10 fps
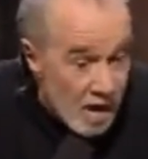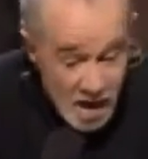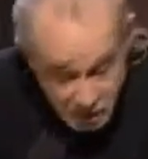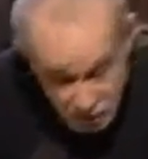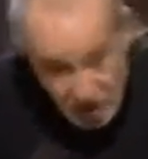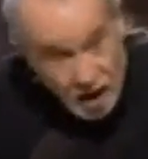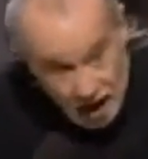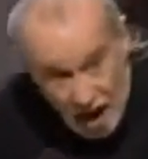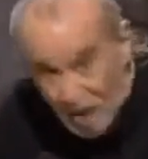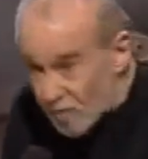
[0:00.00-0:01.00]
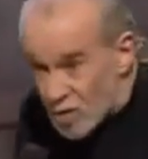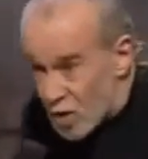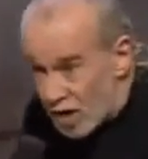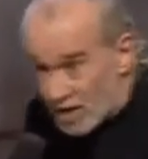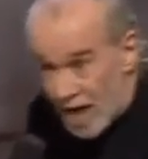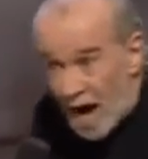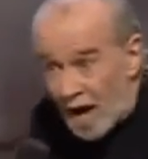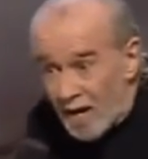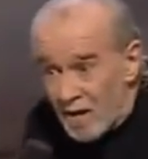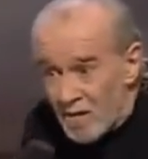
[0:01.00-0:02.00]
and everything alive is going to
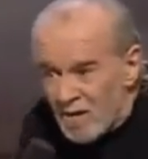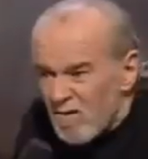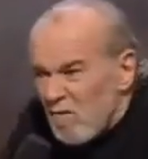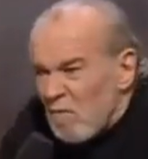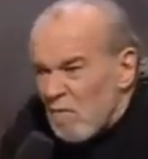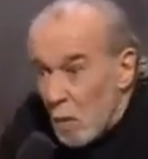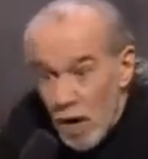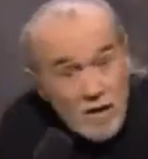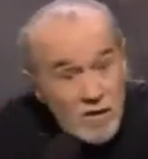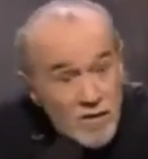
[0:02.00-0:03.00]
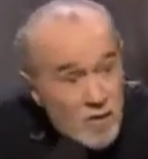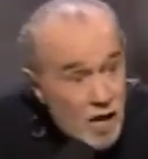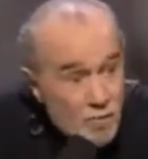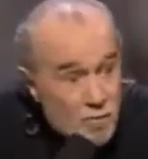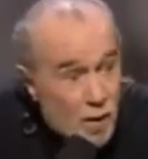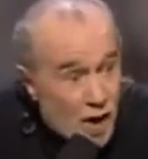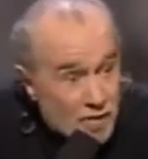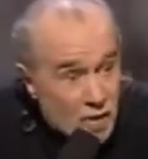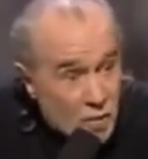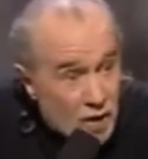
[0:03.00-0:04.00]
die, where does the sacred
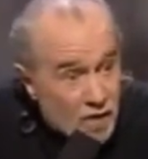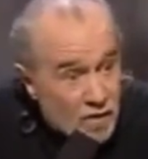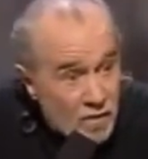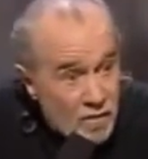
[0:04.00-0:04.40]
part come in?